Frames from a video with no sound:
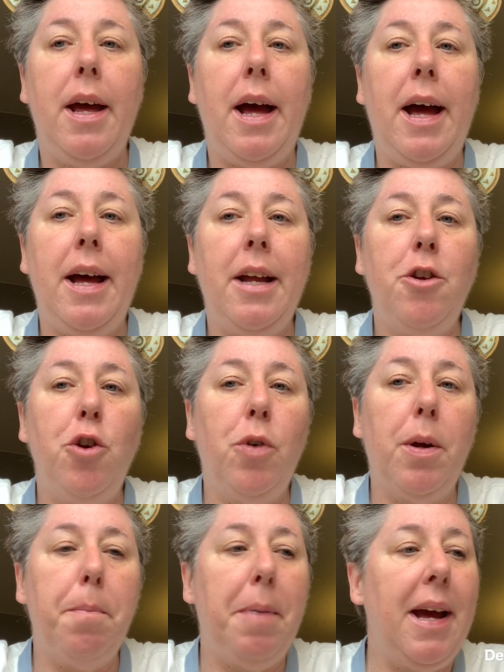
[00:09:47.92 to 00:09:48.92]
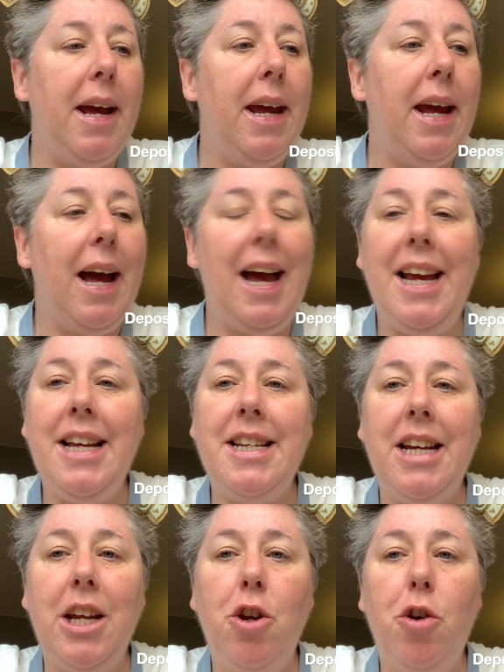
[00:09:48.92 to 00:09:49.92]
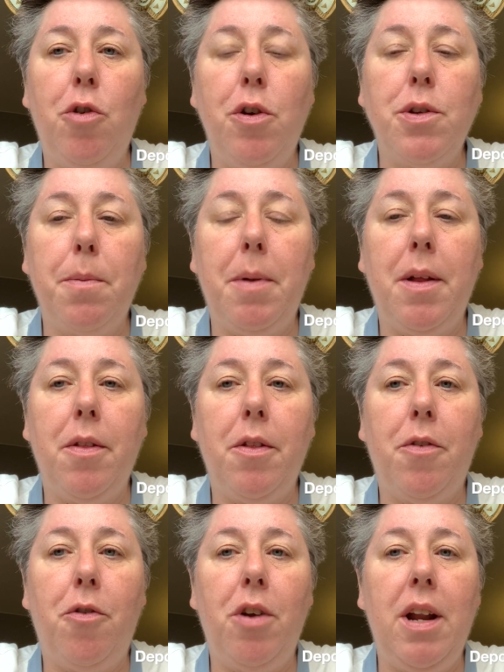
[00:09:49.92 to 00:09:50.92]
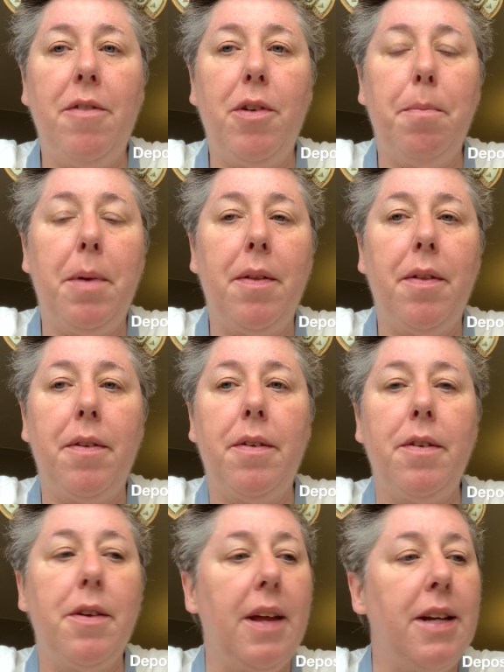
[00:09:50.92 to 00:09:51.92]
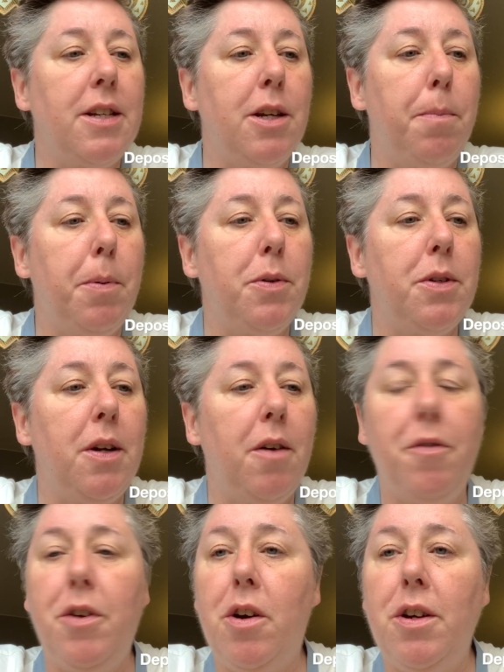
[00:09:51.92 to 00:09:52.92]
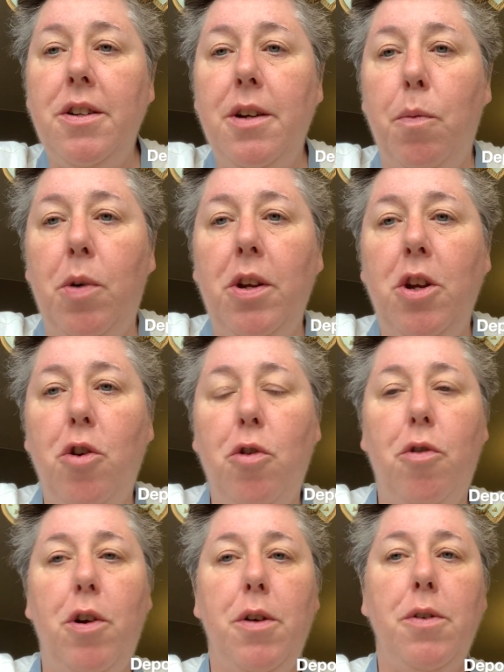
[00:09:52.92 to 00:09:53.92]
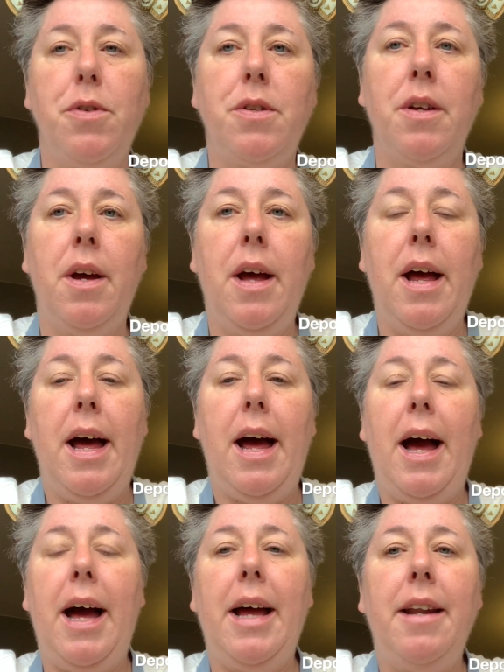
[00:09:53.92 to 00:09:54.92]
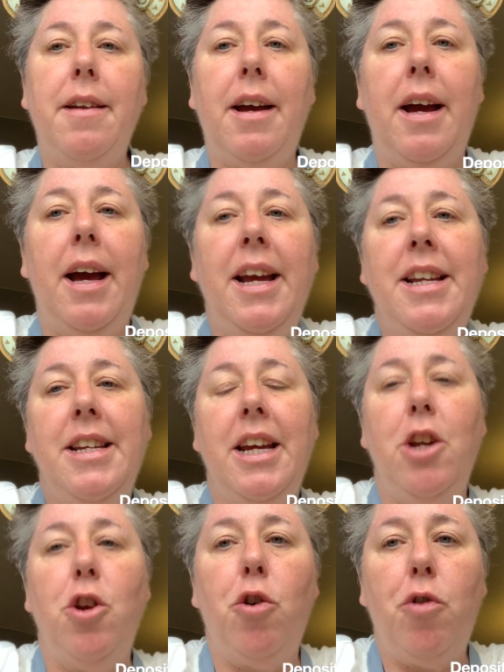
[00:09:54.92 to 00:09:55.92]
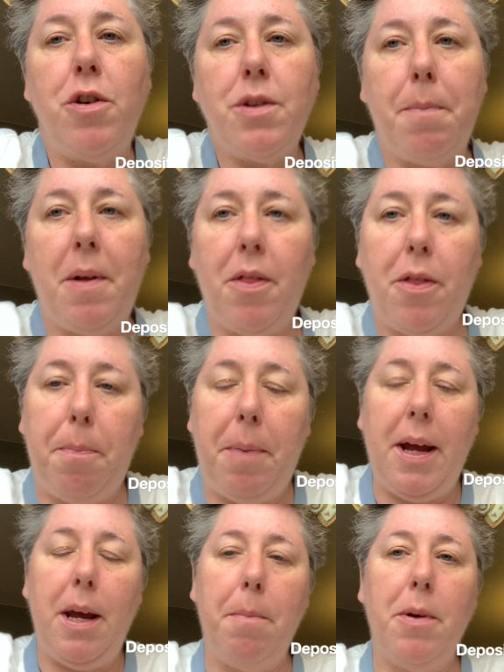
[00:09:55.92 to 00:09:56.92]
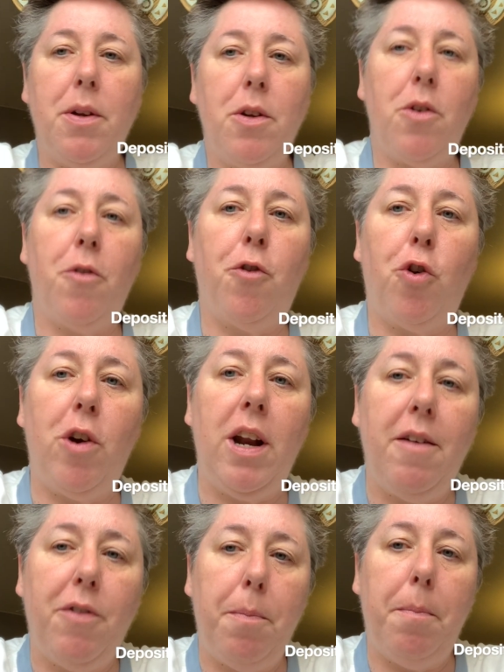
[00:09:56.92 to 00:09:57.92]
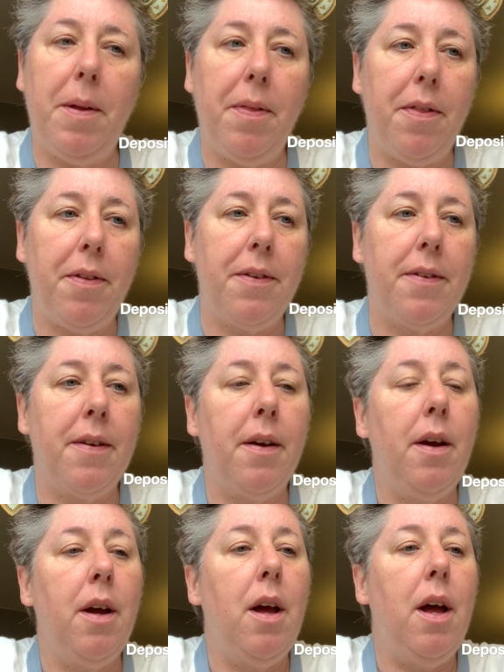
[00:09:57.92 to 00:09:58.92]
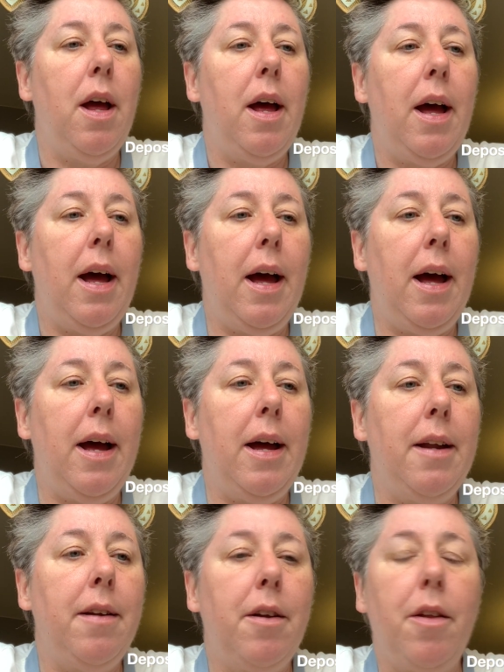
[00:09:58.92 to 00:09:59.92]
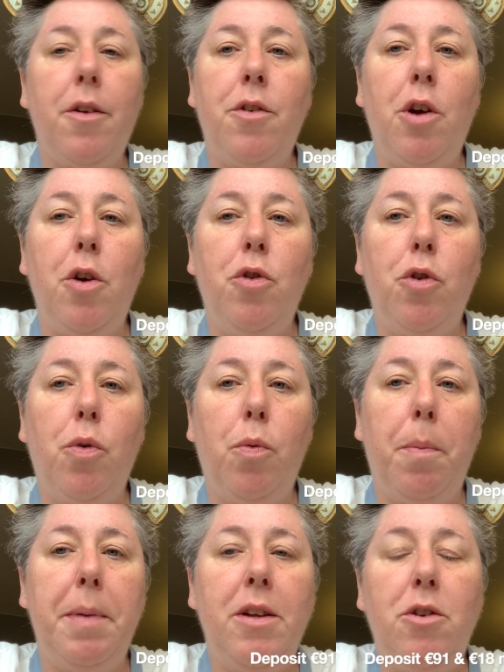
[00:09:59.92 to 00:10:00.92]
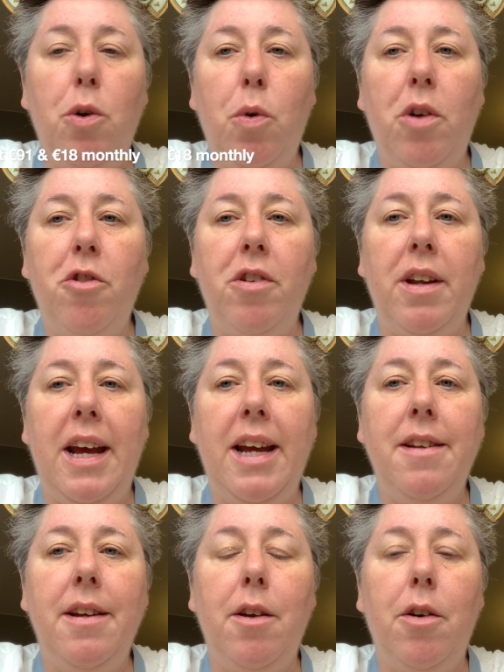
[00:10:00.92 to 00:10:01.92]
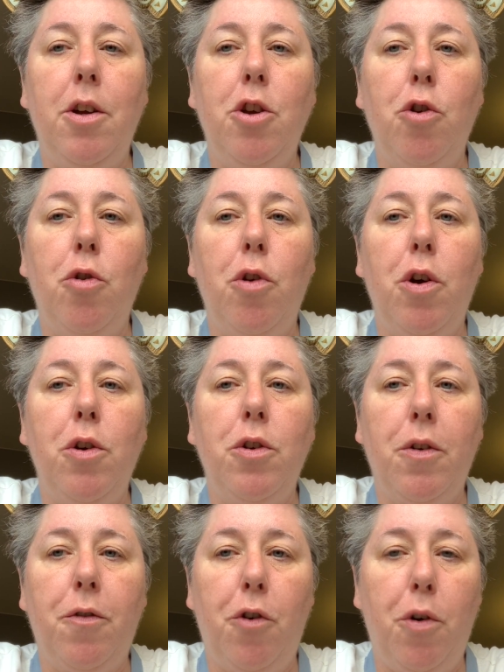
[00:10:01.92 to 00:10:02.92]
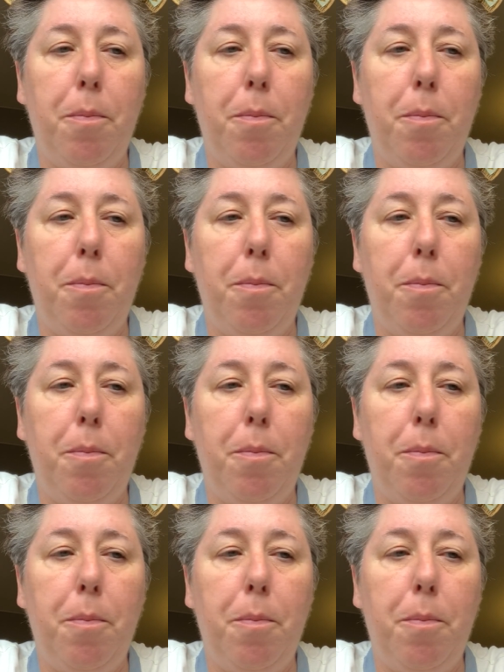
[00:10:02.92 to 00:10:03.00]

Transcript: and you can pay €18 a month for 11 months. So that's a deposit of €91 and €18 a month payment for 11 months. and the total will be €289 for a